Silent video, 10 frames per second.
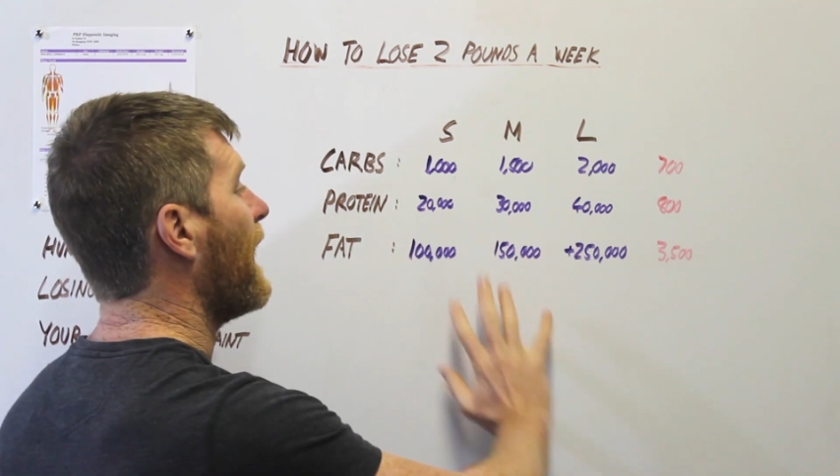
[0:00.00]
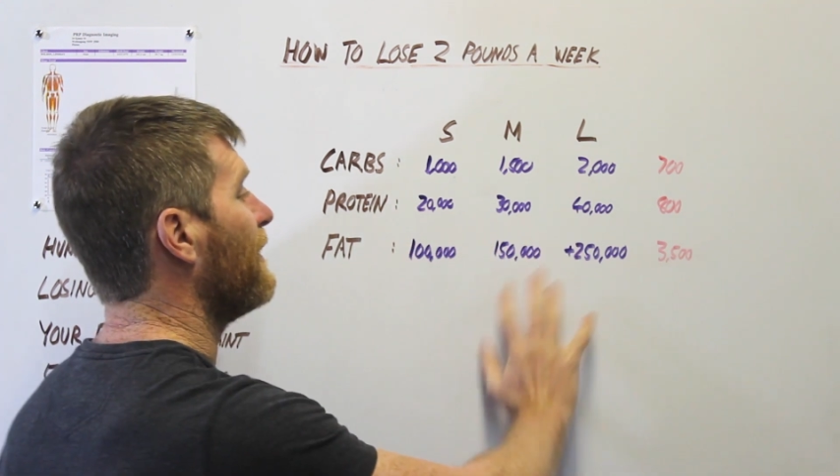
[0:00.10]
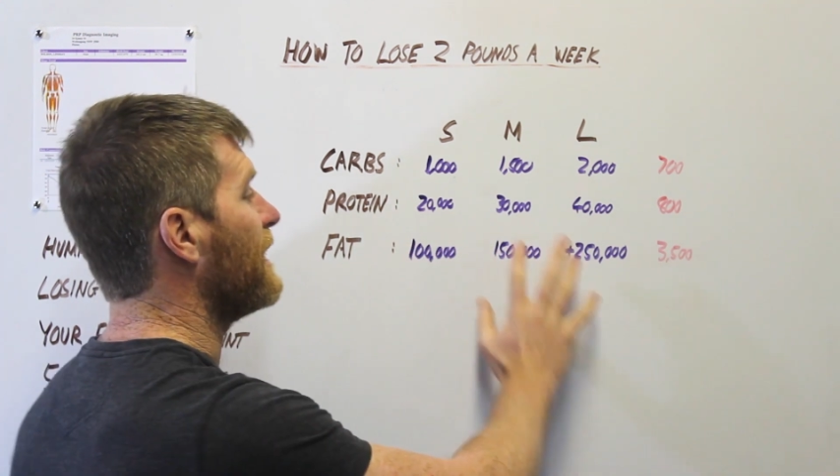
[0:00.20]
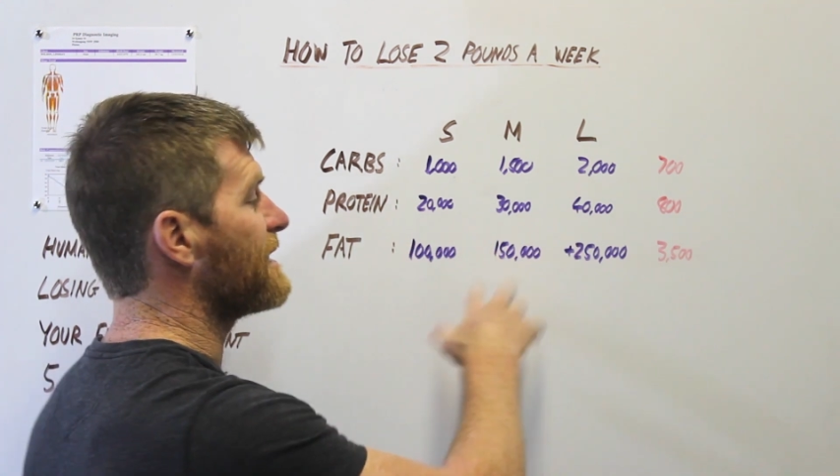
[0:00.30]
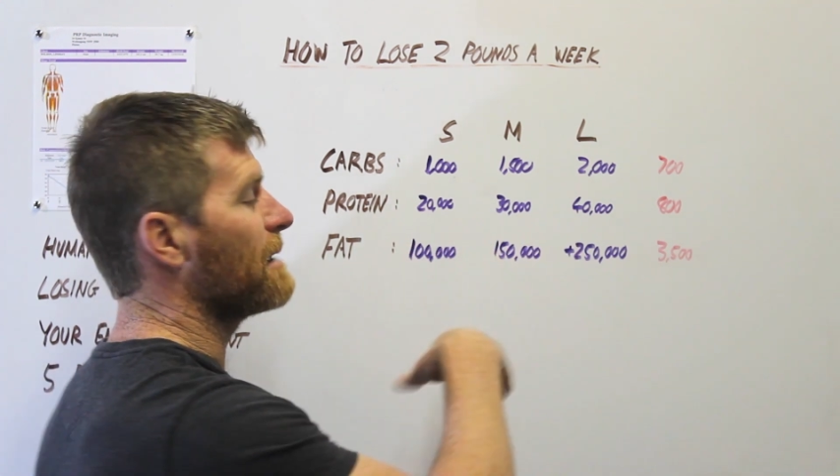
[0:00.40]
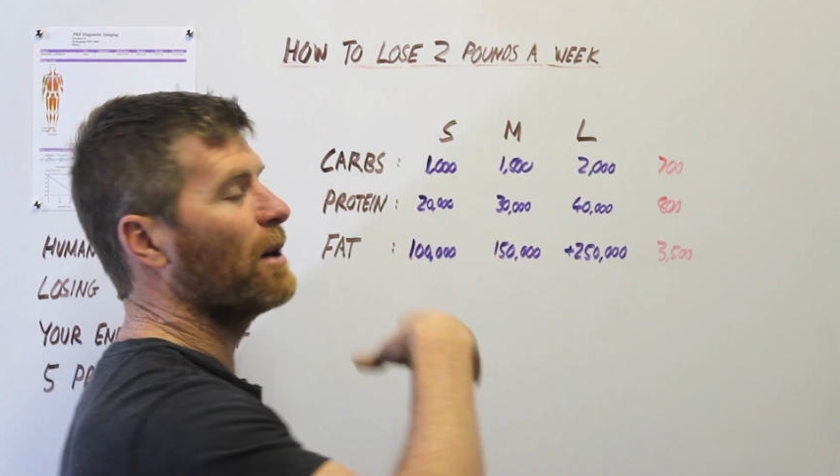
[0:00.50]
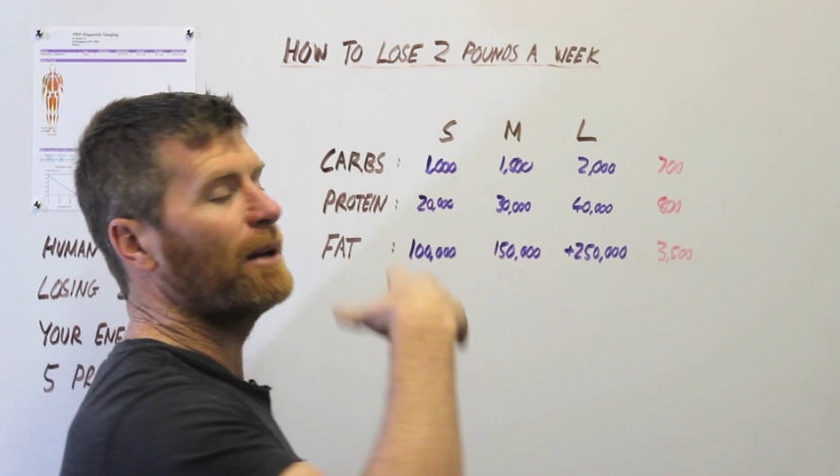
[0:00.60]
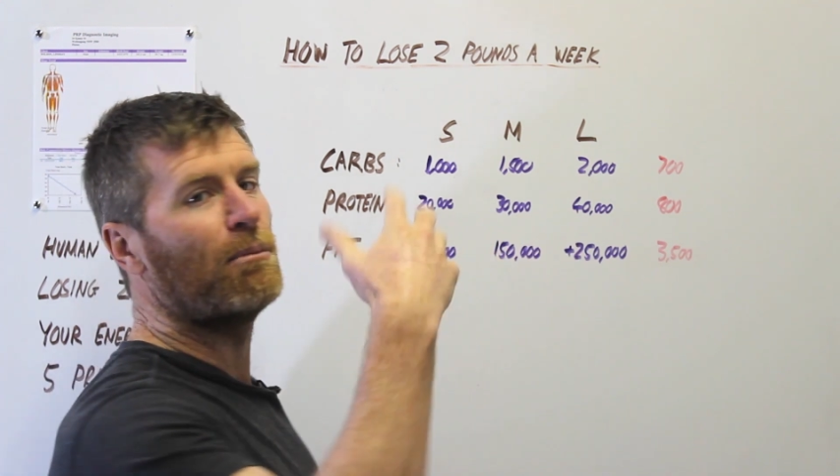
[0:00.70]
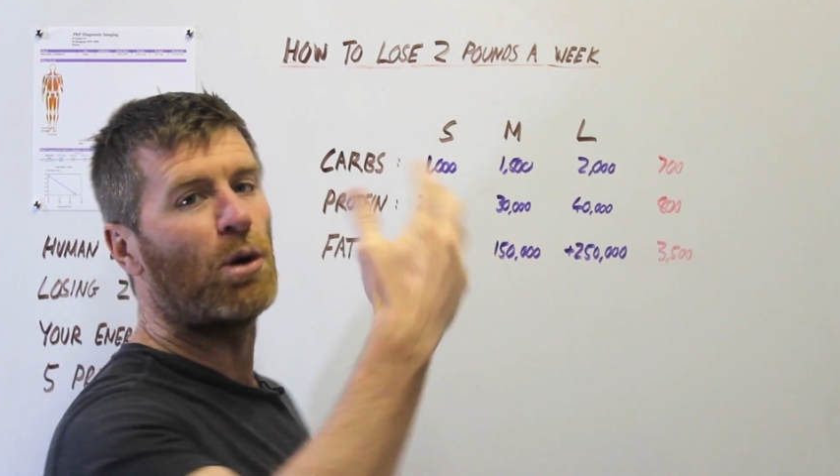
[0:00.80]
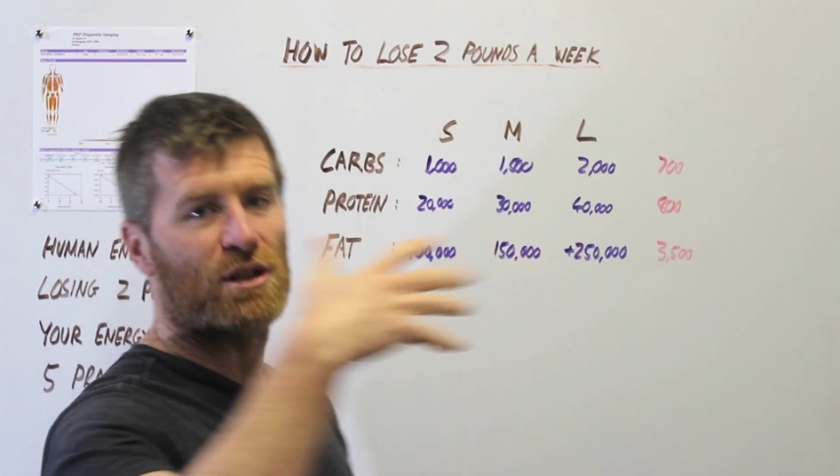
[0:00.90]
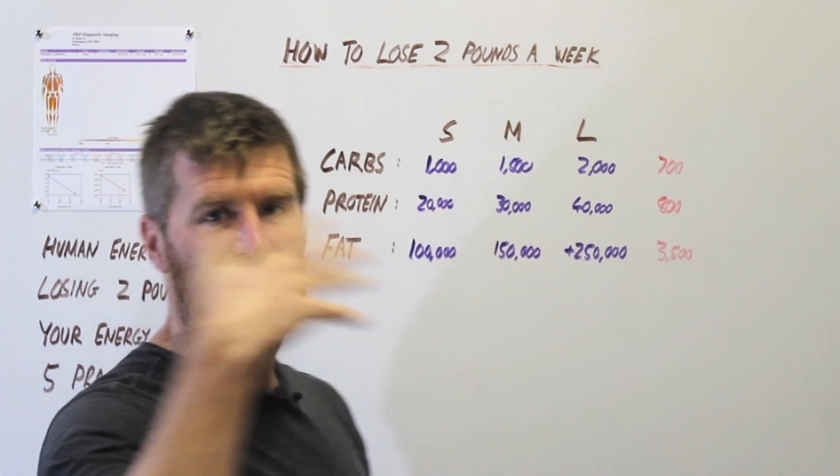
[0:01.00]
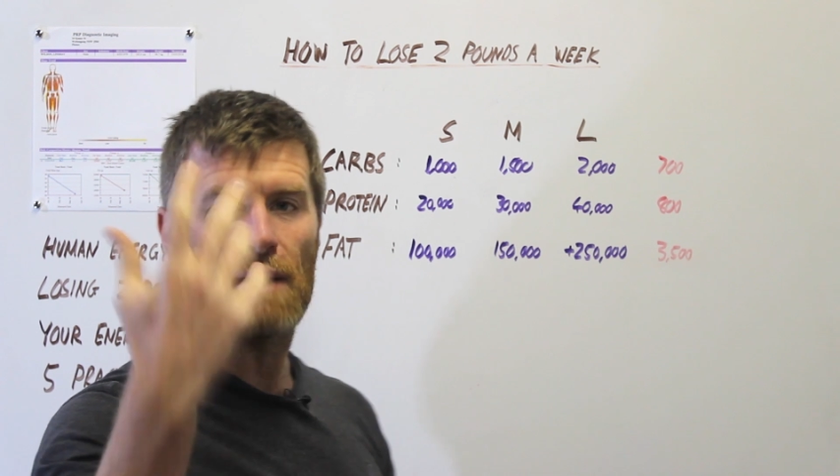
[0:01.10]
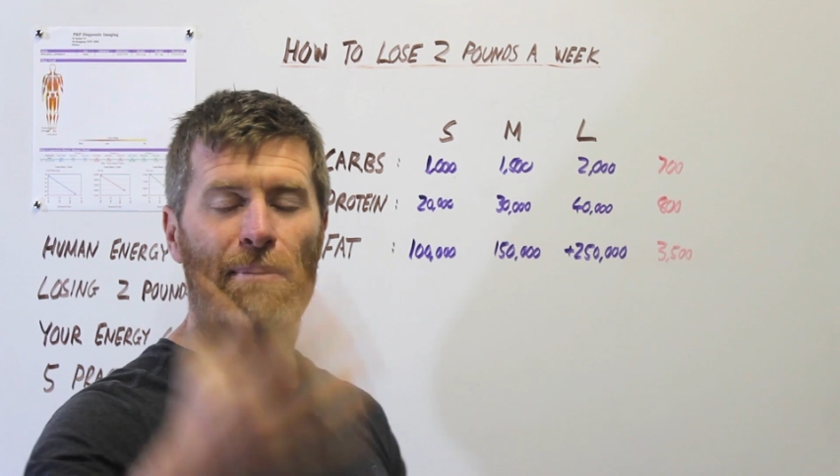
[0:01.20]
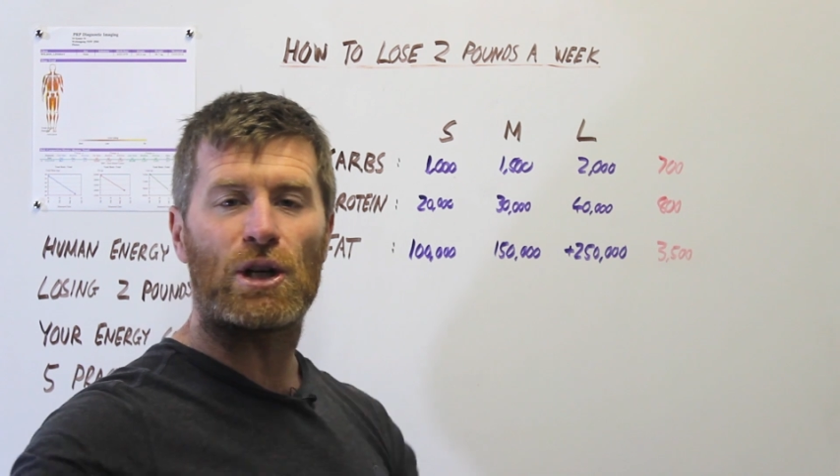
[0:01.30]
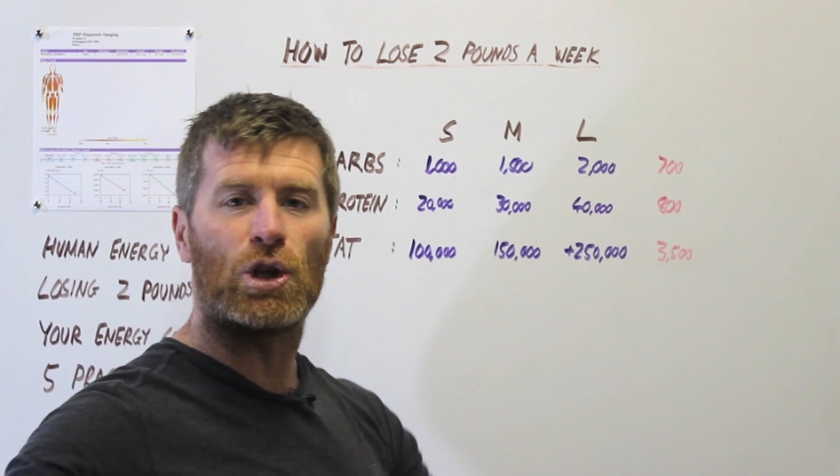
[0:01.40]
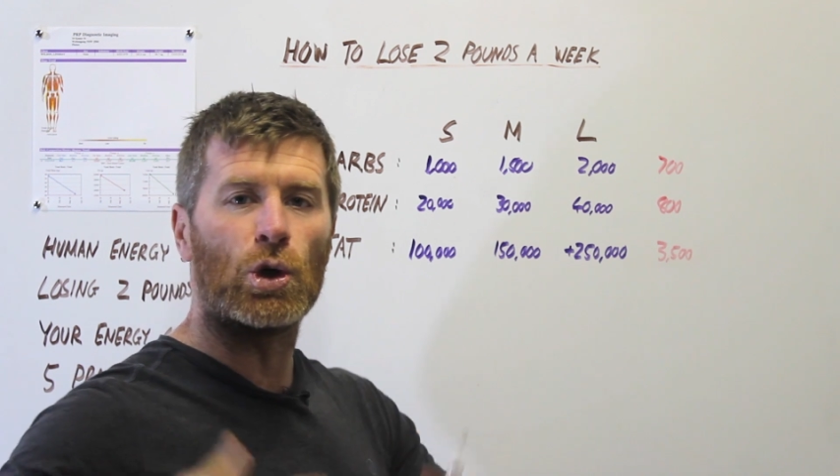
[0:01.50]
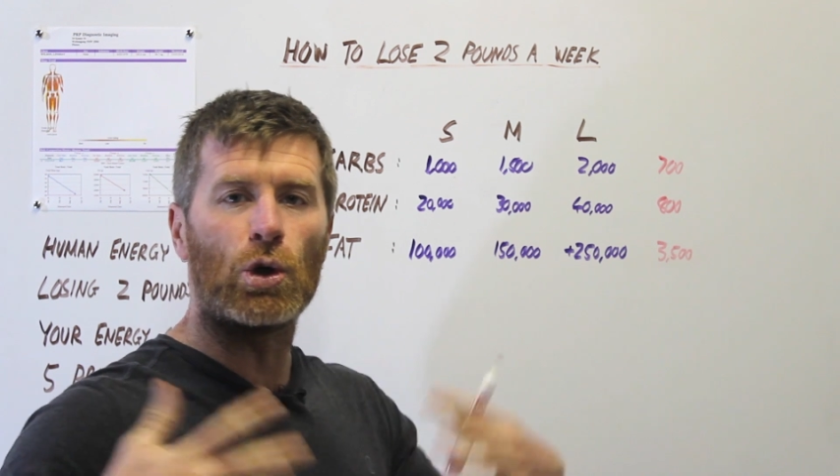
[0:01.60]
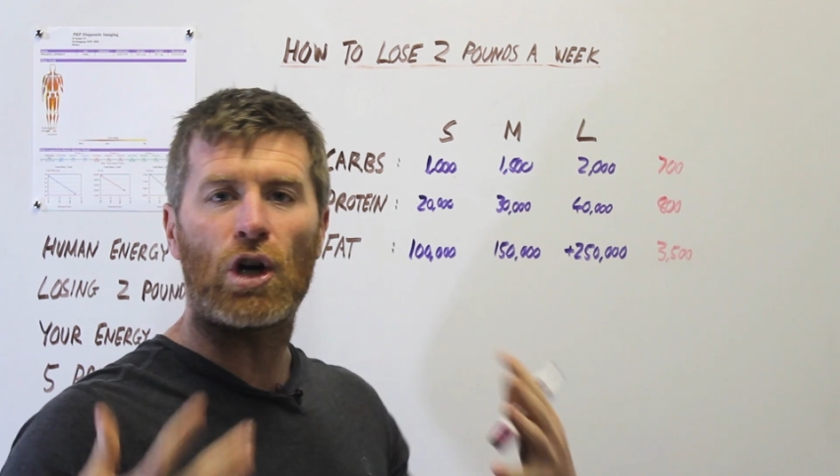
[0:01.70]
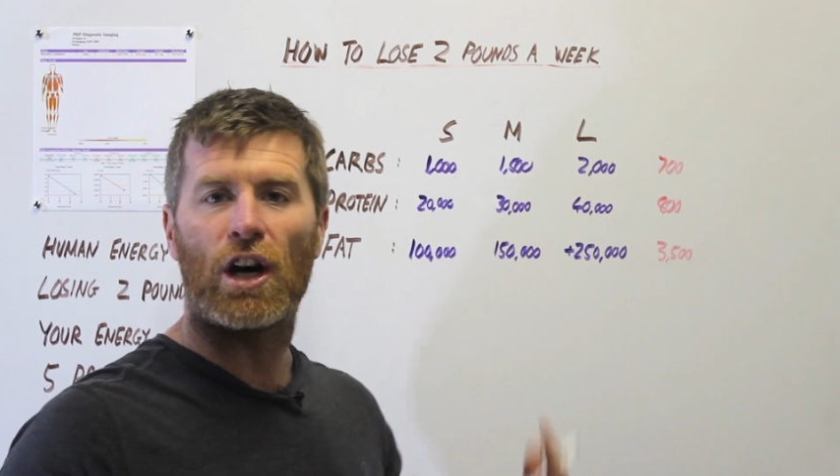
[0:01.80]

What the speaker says: And then someone more typical